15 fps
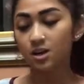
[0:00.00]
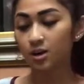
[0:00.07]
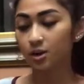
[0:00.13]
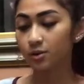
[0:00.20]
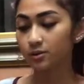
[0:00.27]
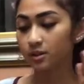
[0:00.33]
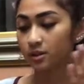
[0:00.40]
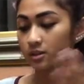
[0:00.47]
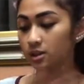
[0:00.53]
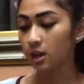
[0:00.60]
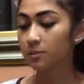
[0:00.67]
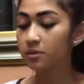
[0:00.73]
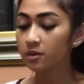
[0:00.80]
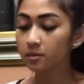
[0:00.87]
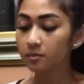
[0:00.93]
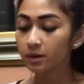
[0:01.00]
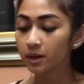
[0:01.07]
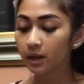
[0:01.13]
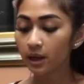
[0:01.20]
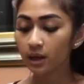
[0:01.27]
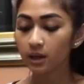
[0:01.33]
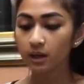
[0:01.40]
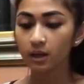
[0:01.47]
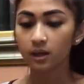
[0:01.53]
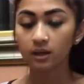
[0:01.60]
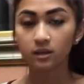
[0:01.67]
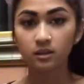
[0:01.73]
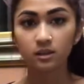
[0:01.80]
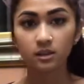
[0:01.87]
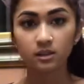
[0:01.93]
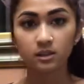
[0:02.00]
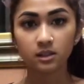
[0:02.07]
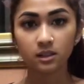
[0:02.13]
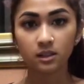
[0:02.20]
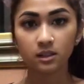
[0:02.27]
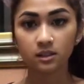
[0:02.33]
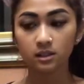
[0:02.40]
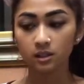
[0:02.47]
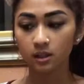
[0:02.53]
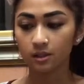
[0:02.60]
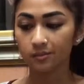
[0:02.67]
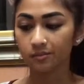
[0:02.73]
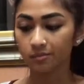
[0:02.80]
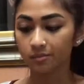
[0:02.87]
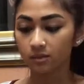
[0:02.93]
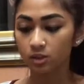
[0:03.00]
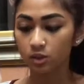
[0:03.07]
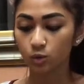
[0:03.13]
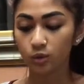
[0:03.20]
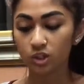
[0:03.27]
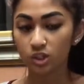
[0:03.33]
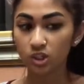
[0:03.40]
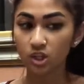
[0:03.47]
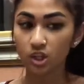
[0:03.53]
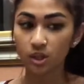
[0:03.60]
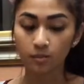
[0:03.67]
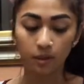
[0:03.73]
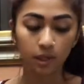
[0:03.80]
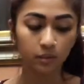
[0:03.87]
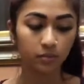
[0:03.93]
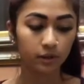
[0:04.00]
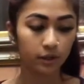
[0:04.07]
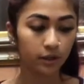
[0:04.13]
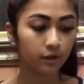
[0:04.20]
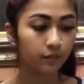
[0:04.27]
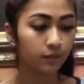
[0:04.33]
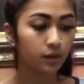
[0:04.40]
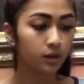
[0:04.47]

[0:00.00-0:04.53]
goes on top of the big cake, it doesn't squish the bottom layer.